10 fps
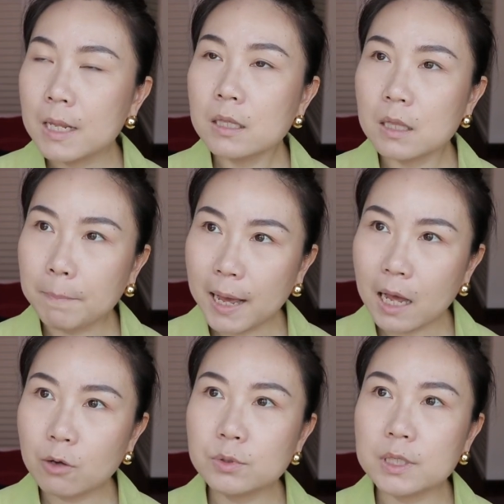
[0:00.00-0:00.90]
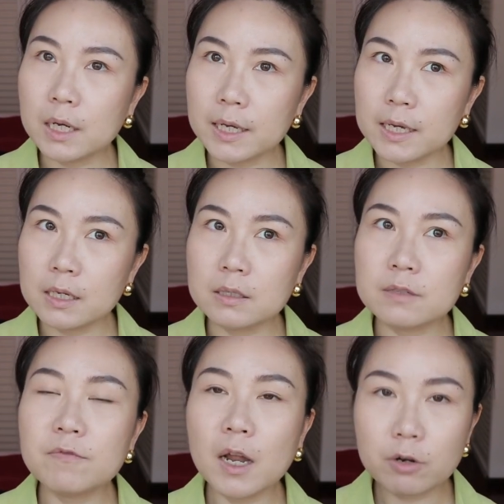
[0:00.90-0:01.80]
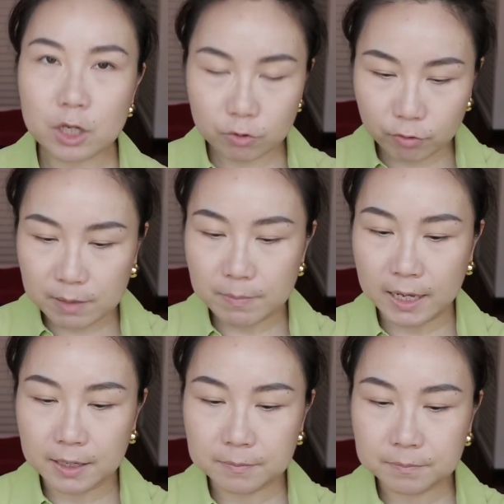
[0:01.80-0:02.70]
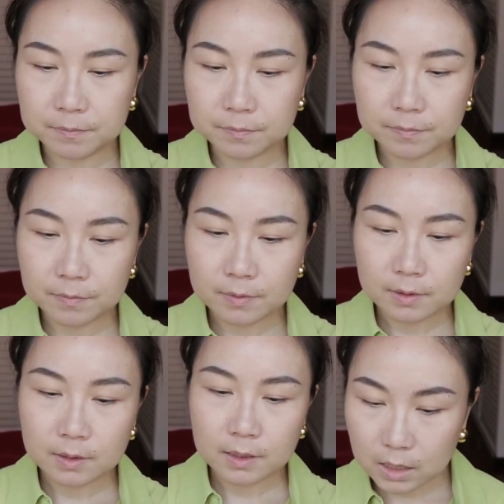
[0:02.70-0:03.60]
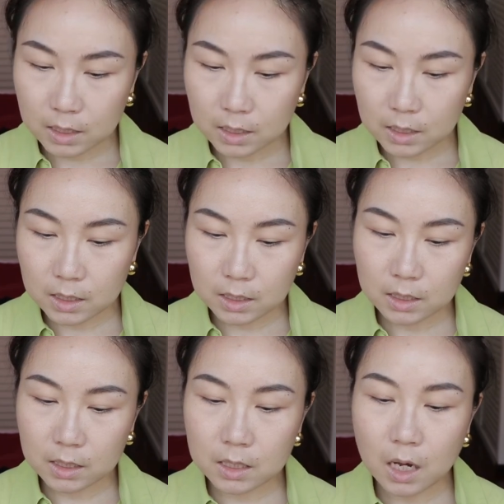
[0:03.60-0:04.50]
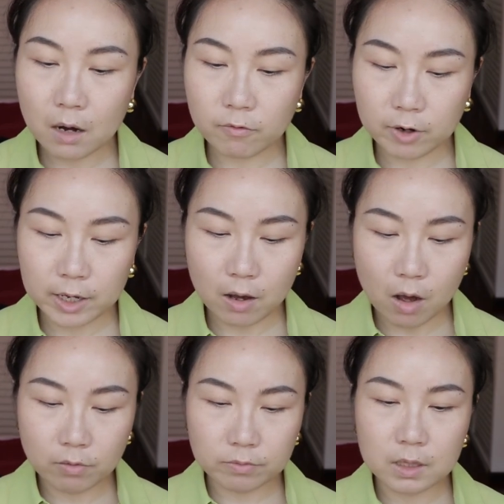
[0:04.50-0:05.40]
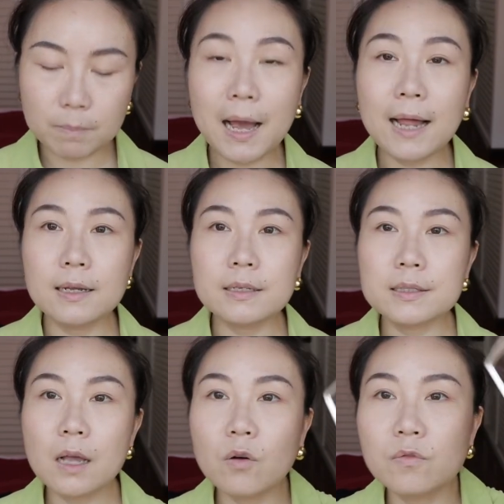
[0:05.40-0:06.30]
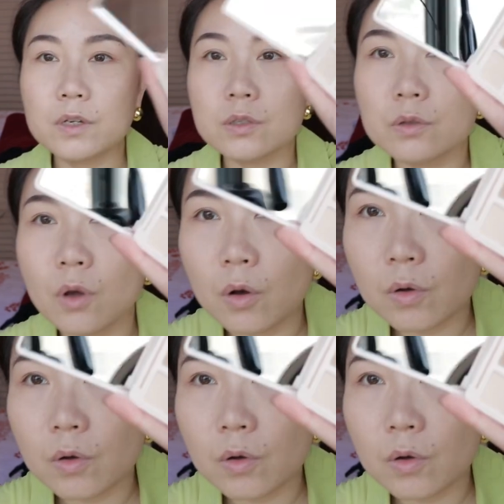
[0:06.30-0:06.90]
The powder is very creamy. The covering on the palette itself is not